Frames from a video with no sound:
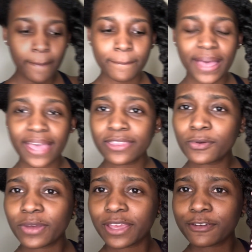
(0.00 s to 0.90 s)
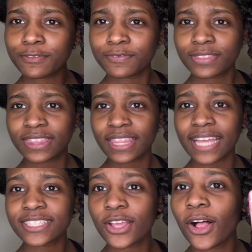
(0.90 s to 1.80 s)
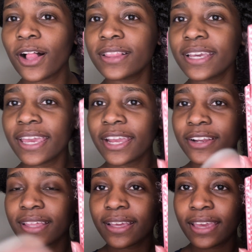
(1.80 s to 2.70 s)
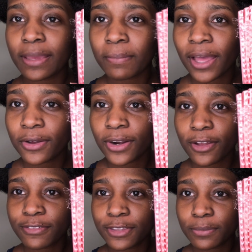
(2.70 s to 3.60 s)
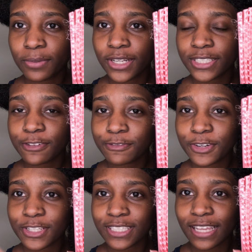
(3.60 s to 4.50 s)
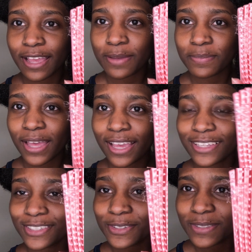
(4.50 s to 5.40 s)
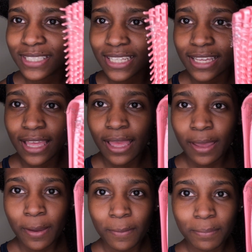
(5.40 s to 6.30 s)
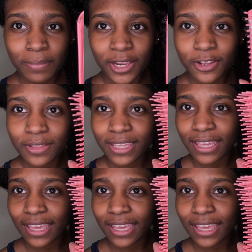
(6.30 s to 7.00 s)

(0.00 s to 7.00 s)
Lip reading: By the way, that's all the hair that came out of the brush the first time I used it. Barely